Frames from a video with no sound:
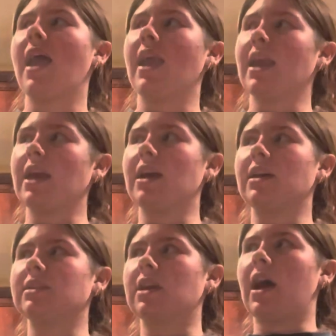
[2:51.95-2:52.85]

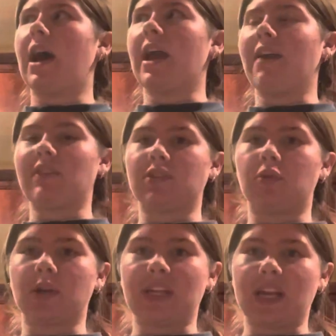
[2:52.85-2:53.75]
And I have not
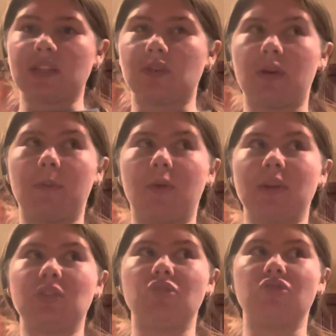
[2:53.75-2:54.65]
toured yet, so I'm going
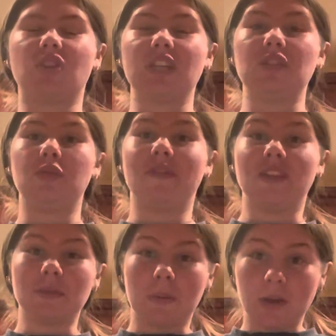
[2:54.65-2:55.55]
to try to
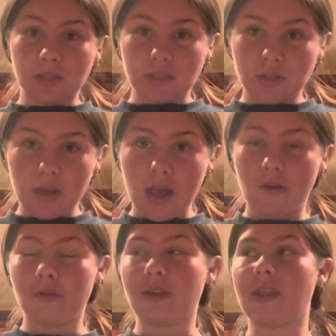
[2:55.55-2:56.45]
convince my parents to do that.
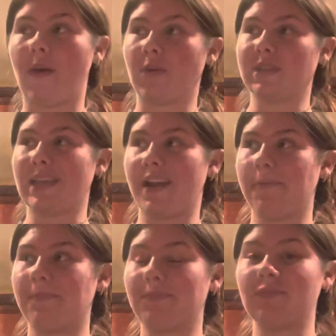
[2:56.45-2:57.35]
Hopefully that works out.
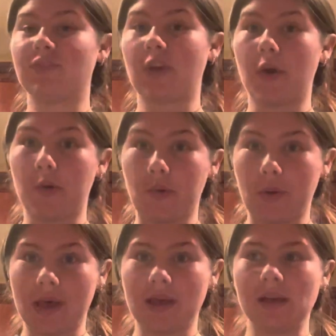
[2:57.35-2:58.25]
So
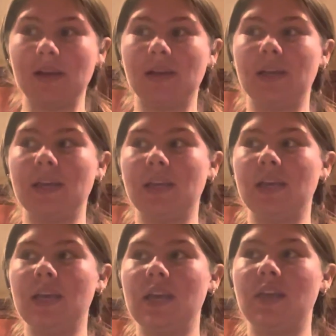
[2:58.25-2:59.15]

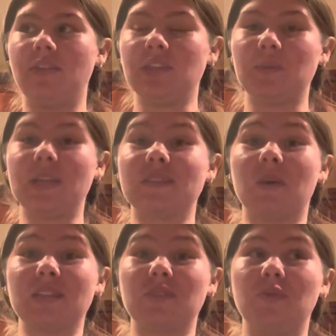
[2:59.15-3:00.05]
this week is
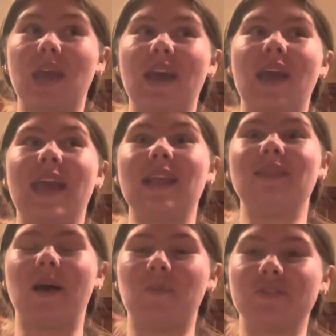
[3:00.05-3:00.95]
about to get a lot more